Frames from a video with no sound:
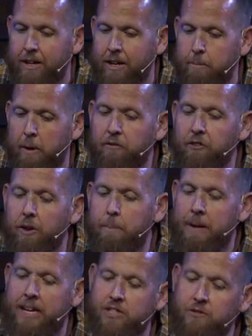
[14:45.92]
But
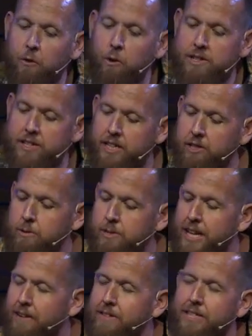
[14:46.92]
Philippians
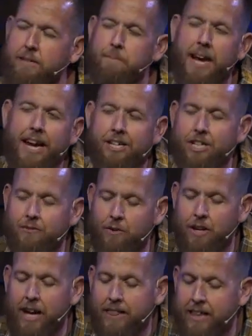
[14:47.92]
4:6-7 says, be anxious
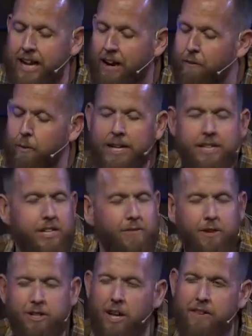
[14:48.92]
for nothing. I've read this
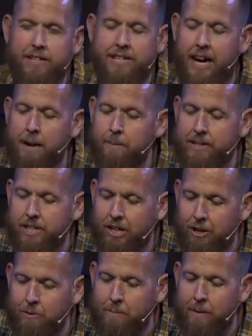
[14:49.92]
verse all the time, but it's a
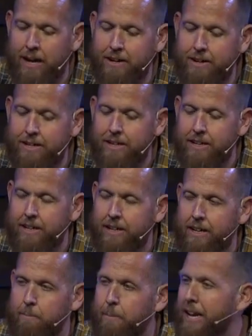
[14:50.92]
good reminder.
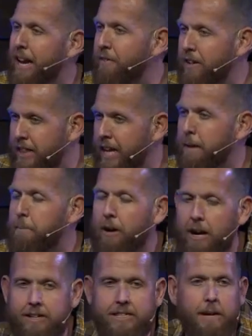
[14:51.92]
But in everything, in
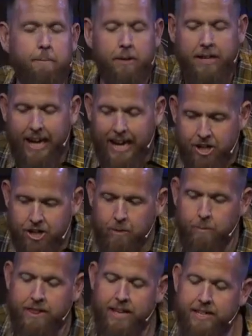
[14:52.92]
prayer and supplication
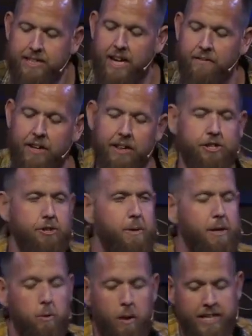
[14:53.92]
with thanksgiving, let your
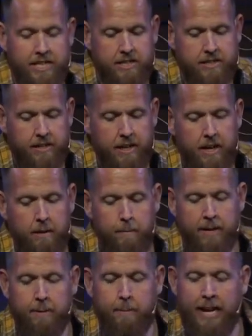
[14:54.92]
requests
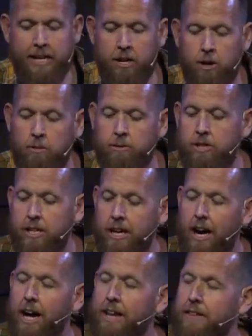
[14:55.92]
be made known to
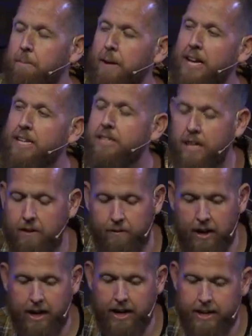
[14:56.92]
God, and the peace of
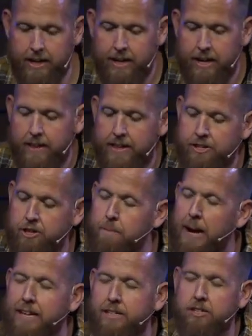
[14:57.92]
God that
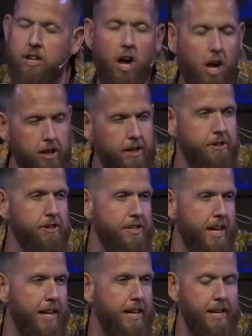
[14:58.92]
surpasses all
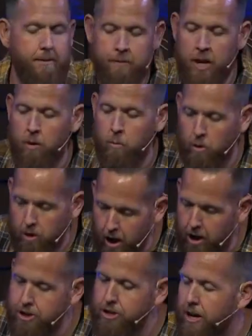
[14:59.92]
understanding will
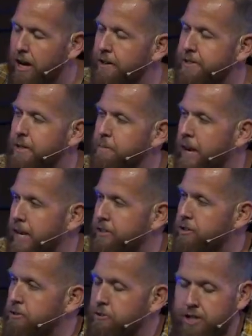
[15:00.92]
guard your hearts and
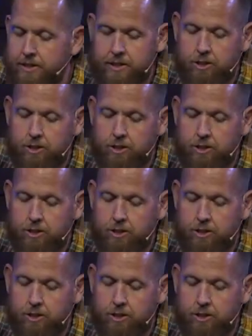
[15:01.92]
minds through Jesus